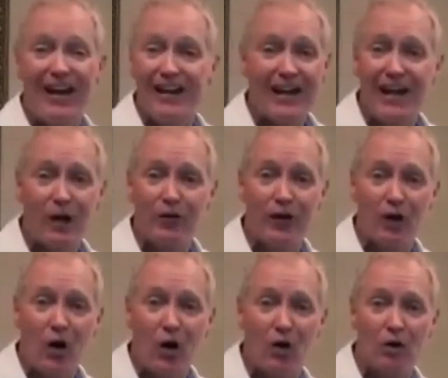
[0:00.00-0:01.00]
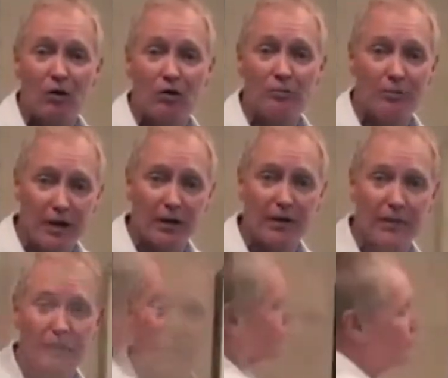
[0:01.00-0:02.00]
any health at all,
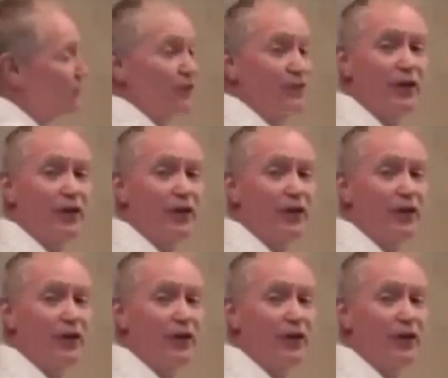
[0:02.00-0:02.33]
period. This is the